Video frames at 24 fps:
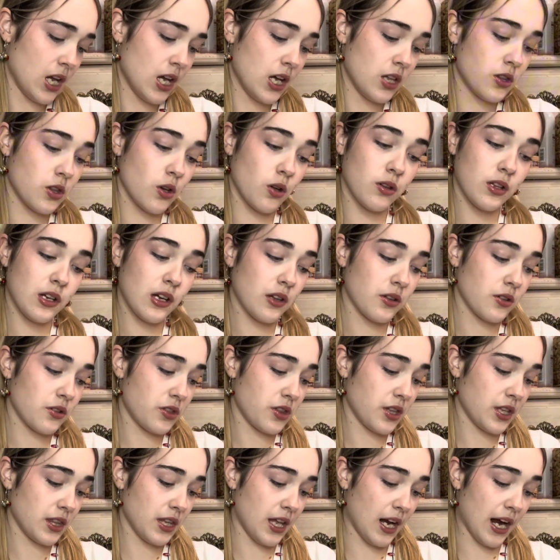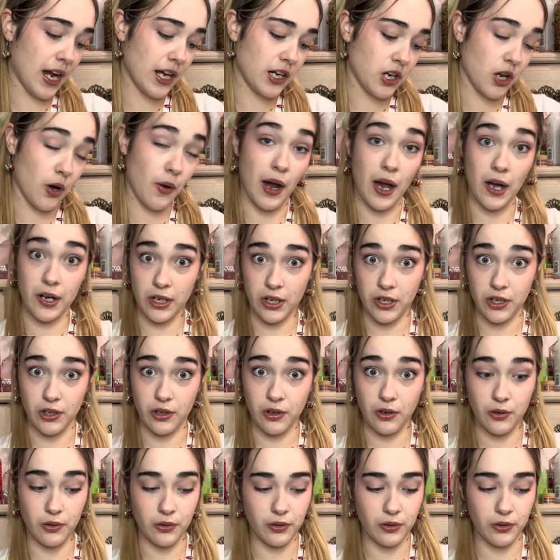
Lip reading: The only other thing that I know how to do,